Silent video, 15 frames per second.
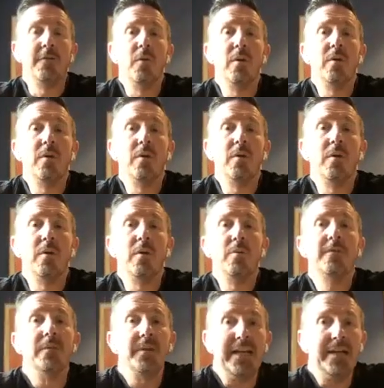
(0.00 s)
Forward
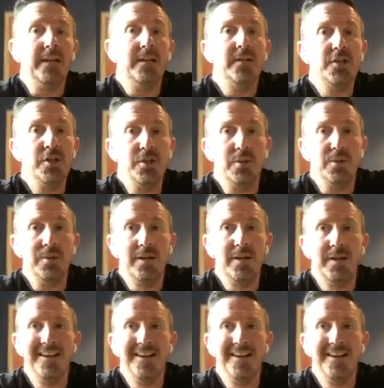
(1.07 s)
fold in 2.